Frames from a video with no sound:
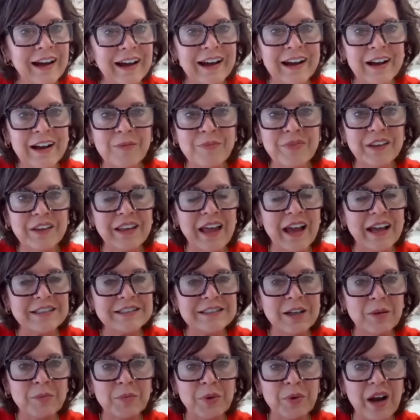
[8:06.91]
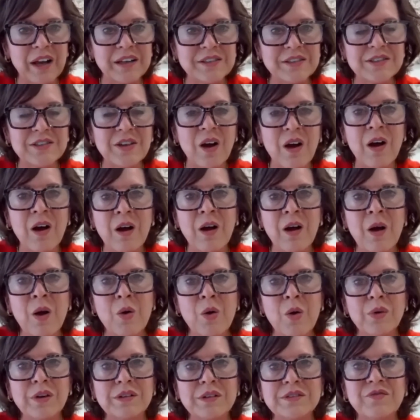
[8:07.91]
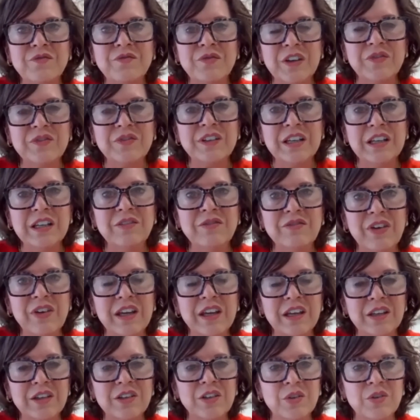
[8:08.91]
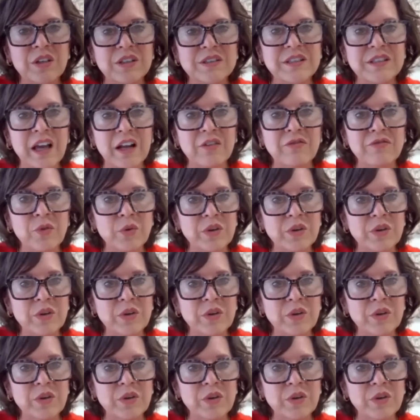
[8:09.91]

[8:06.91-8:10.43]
The last number I saw was 15 vacant units out of